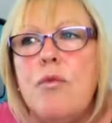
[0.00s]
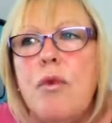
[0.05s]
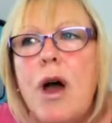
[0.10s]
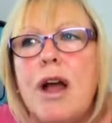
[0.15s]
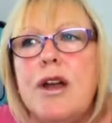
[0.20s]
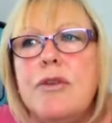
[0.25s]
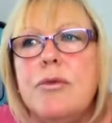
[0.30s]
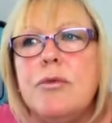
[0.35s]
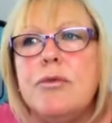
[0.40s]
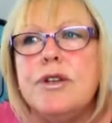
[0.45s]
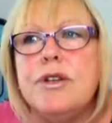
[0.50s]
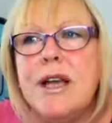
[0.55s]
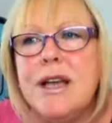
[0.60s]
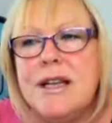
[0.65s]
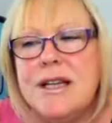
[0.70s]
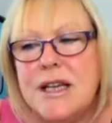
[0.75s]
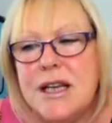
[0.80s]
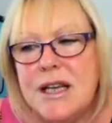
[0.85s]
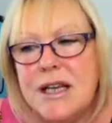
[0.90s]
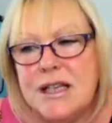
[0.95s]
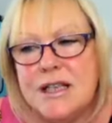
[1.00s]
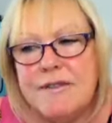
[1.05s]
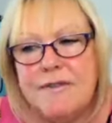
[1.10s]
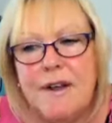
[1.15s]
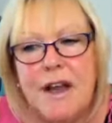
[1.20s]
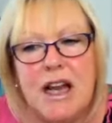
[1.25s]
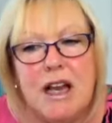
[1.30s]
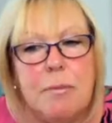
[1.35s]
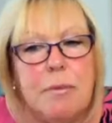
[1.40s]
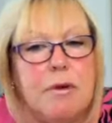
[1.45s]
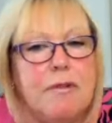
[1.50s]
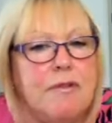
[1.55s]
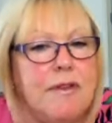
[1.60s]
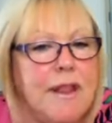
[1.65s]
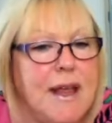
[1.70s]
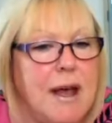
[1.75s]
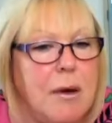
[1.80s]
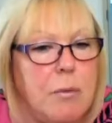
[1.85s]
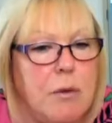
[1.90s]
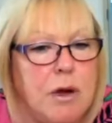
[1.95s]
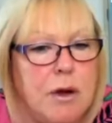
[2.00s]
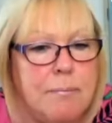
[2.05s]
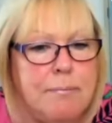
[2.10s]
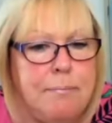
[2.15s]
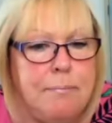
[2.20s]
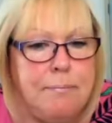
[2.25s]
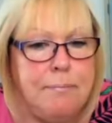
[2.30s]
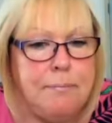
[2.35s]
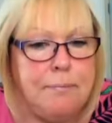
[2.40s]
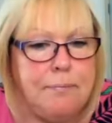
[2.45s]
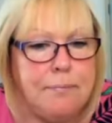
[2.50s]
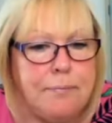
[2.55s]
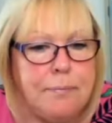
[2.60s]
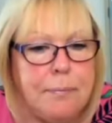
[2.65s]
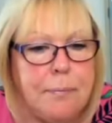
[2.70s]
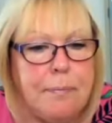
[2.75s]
ride all day tickets available for that one.